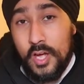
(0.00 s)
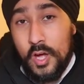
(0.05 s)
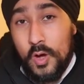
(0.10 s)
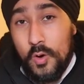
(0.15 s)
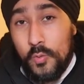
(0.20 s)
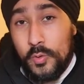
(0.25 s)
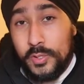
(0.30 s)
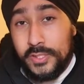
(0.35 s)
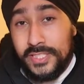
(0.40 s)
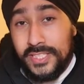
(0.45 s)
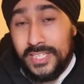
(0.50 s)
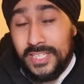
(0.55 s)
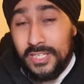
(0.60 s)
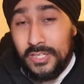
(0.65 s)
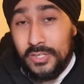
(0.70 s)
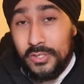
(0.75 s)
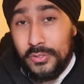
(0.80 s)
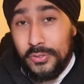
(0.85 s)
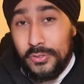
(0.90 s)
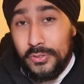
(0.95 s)
which
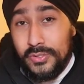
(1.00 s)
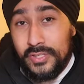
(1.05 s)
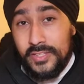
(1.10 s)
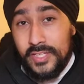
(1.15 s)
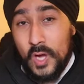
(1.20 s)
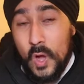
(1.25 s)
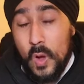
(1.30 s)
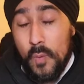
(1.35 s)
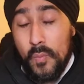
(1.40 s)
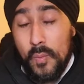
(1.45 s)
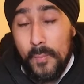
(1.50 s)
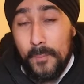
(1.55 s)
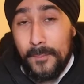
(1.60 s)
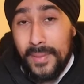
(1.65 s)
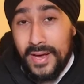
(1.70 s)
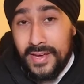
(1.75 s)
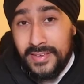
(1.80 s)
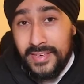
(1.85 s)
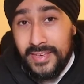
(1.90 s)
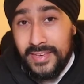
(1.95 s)
include the open
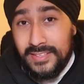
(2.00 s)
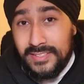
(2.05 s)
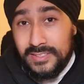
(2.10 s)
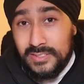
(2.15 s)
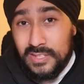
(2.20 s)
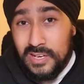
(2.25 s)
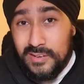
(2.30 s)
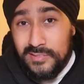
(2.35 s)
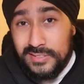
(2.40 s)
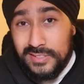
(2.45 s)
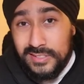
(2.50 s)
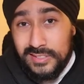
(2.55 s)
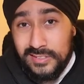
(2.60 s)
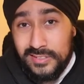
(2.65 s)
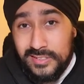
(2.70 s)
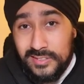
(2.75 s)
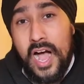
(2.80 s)
banking services.